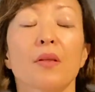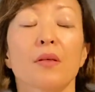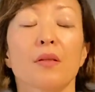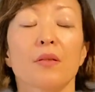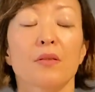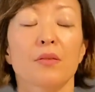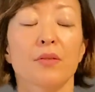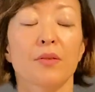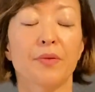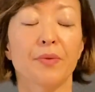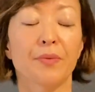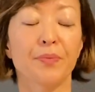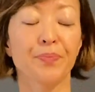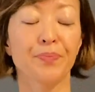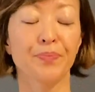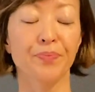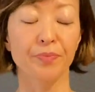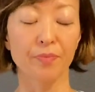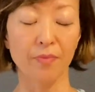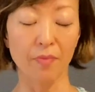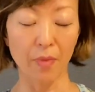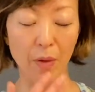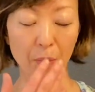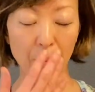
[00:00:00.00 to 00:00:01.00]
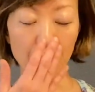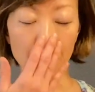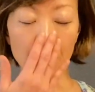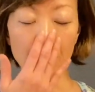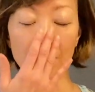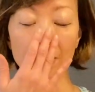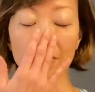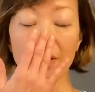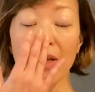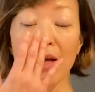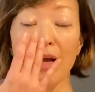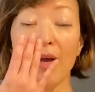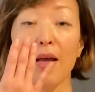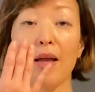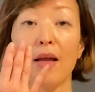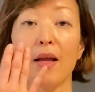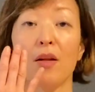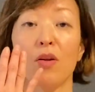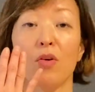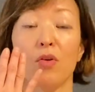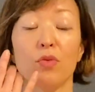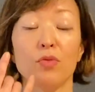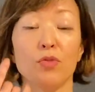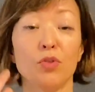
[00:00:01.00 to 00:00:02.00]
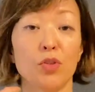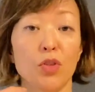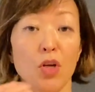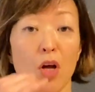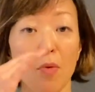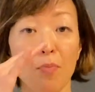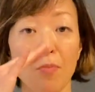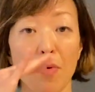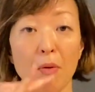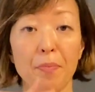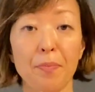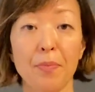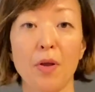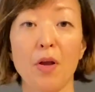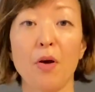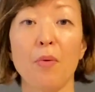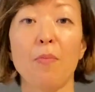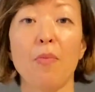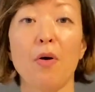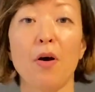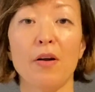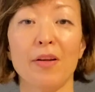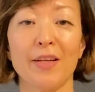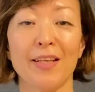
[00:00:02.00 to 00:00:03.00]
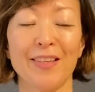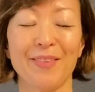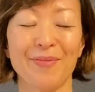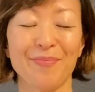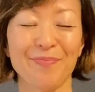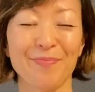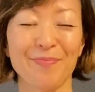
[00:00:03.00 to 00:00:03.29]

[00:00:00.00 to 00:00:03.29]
So bring the head on top of your body.